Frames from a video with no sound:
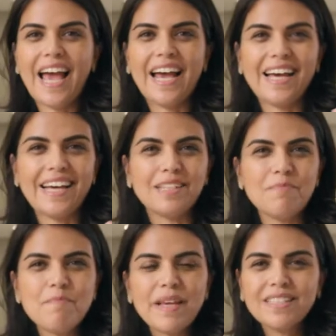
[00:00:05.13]

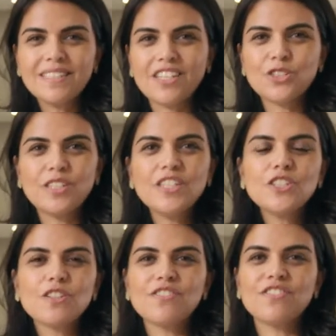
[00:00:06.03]
and mixing
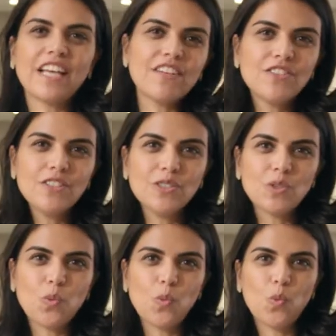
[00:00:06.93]
traditional flavors
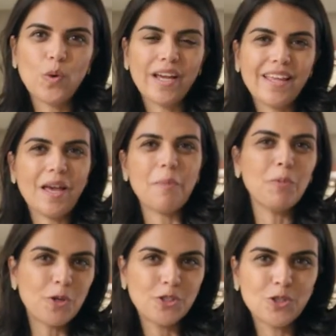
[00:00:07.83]
with a modern